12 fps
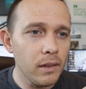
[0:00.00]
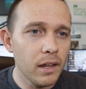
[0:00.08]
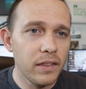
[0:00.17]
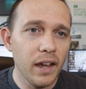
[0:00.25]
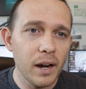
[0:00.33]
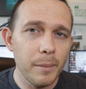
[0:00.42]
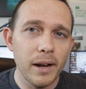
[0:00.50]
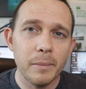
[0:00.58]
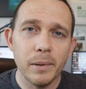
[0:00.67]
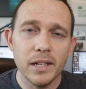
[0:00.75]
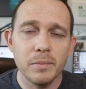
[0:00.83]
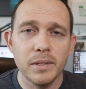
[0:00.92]
The automatic
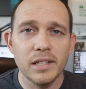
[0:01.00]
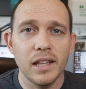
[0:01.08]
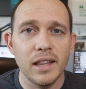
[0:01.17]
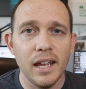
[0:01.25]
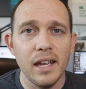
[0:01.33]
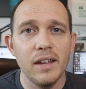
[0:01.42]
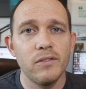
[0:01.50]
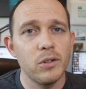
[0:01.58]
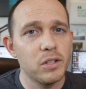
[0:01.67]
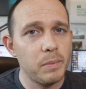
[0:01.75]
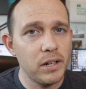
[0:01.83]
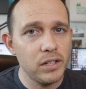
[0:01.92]
placements that they give you,
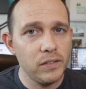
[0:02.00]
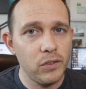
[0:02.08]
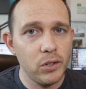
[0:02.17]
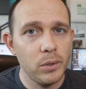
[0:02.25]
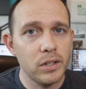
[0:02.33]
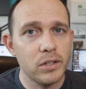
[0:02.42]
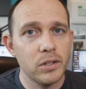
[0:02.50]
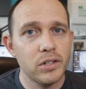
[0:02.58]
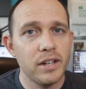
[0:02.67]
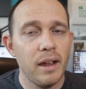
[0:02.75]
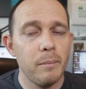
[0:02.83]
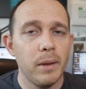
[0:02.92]
especially if you're doing
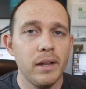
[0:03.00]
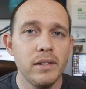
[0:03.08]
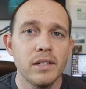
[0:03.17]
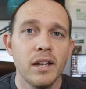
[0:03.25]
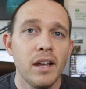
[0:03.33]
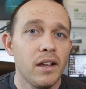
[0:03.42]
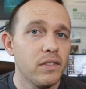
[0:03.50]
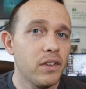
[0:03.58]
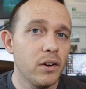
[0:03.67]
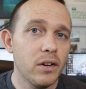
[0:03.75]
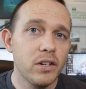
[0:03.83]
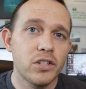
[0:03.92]
search campaigns,
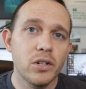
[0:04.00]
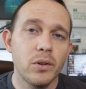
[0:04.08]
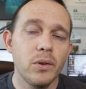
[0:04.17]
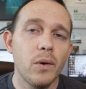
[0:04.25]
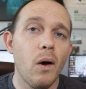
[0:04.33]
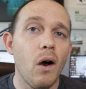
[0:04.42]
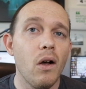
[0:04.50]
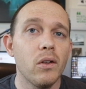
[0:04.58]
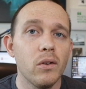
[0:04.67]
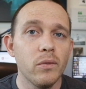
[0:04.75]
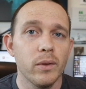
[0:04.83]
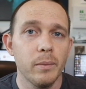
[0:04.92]
they're going to show you all
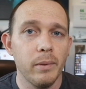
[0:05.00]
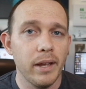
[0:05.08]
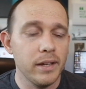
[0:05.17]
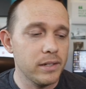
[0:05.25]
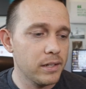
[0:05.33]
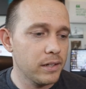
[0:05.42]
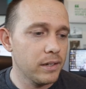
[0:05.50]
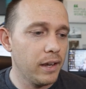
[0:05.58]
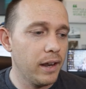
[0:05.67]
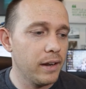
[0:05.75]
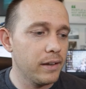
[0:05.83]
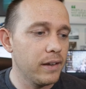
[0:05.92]
over the place.
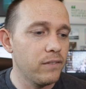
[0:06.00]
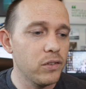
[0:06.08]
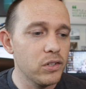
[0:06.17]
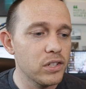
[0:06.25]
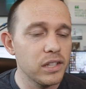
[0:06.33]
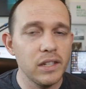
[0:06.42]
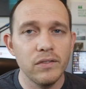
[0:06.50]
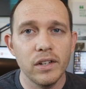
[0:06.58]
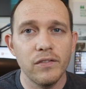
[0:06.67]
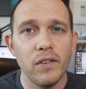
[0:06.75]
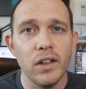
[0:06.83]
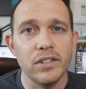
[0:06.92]
And if you just leave the
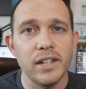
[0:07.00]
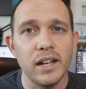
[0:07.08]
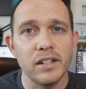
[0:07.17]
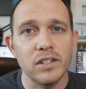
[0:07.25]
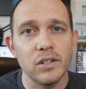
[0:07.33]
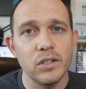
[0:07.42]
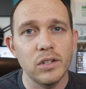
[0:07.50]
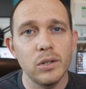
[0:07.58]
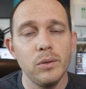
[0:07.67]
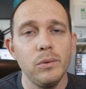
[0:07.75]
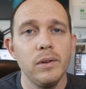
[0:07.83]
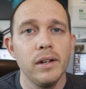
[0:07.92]
default settings, there's
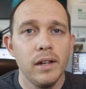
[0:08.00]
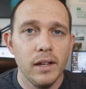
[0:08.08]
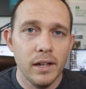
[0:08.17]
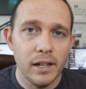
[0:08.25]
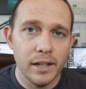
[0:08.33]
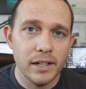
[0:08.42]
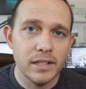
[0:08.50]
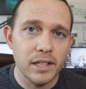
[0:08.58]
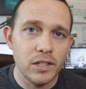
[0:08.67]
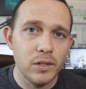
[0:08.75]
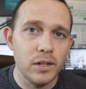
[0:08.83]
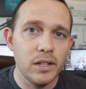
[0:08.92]
two clicks
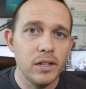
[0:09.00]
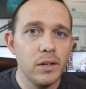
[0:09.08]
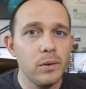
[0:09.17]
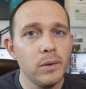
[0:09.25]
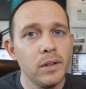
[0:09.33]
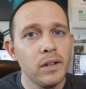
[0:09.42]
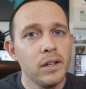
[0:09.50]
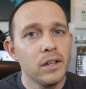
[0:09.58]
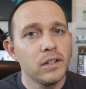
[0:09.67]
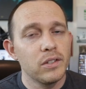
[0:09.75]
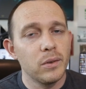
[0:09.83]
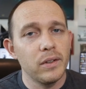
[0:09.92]
that you can do.
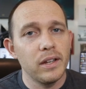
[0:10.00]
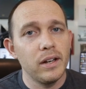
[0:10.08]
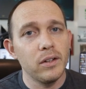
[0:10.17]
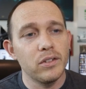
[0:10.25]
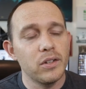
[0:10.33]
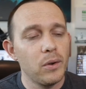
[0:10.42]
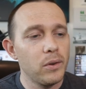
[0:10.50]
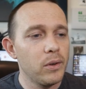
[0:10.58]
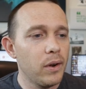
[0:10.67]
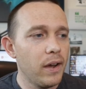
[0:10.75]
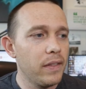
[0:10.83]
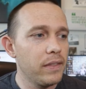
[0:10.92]
So it'll show you
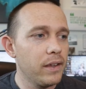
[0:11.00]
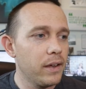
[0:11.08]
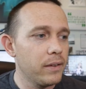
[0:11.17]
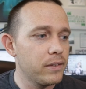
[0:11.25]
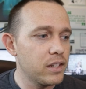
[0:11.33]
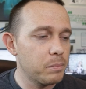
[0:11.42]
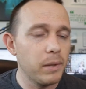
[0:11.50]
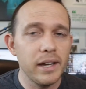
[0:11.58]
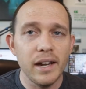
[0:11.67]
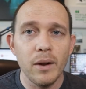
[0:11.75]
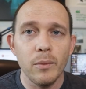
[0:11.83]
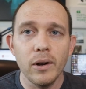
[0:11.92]
on the display
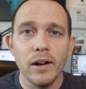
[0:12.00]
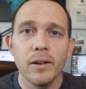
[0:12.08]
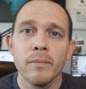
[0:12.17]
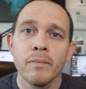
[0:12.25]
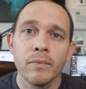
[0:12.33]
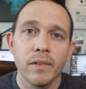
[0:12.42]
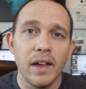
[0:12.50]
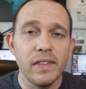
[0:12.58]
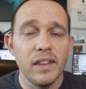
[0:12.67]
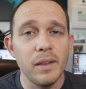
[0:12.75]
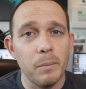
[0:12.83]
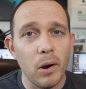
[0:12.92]
network and
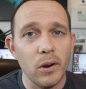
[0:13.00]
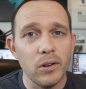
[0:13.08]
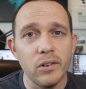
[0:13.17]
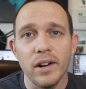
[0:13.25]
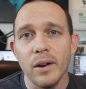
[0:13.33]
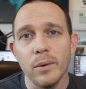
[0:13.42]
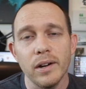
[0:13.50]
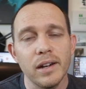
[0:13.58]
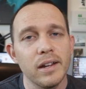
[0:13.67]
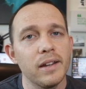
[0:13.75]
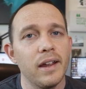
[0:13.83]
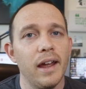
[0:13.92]
then the partner network.
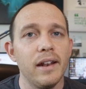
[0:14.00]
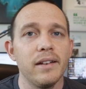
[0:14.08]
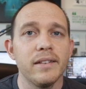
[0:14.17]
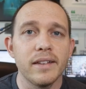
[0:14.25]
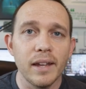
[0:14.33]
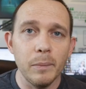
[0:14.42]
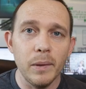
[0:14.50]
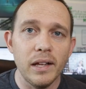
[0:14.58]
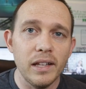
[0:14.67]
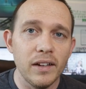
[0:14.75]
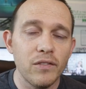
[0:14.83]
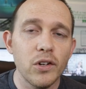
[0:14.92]
And
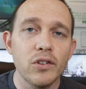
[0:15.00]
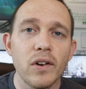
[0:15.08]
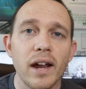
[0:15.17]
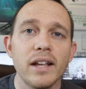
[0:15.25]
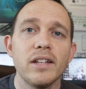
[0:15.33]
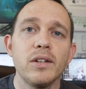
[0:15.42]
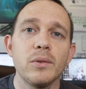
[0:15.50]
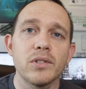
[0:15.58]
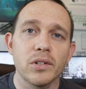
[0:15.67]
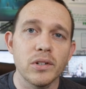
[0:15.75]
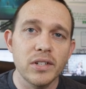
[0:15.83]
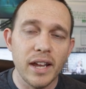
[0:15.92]
typically, if you're trying to do
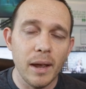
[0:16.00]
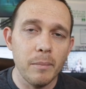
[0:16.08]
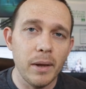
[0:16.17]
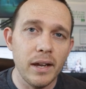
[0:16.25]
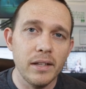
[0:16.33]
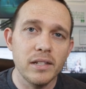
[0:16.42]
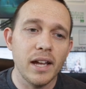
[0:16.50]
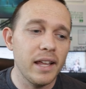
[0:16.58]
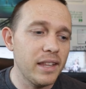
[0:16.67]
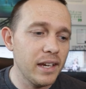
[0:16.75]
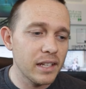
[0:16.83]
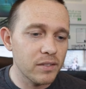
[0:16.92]
search campaigns, I
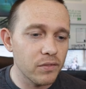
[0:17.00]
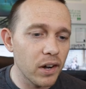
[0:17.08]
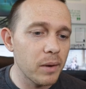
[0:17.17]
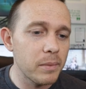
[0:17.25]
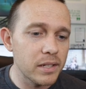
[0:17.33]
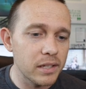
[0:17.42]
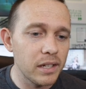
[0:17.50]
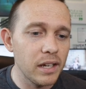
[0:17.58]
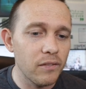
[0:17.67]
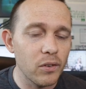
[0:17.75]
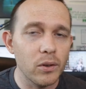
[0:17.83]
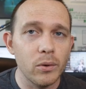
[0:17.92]
think it's very misleading
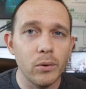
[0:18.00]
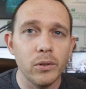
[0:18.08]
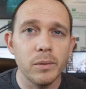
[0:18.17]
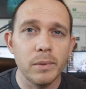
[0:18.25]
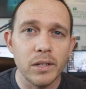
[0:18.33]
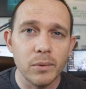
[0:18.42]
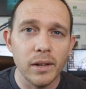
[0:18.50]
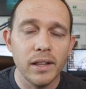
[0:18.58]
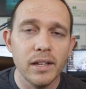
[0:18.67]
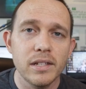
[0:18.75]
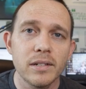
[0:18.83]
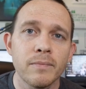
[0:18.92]
for Google to be doing
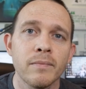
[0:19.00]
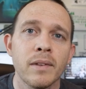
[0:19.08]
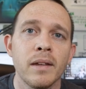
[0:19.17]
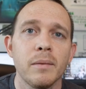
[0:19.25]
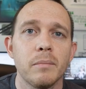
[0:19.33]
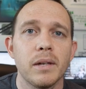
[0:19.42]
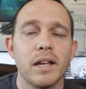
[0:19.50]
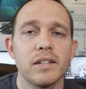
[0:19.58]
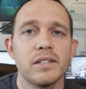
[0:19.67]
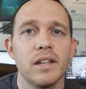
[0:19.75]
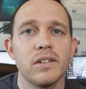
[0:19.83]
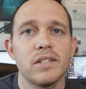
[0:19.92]
this, because
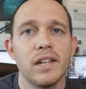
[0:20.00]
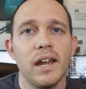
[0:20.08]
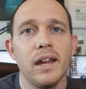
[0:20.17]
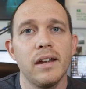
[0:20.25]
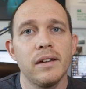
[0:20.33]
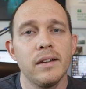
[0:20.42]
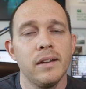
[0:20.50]
they'll say,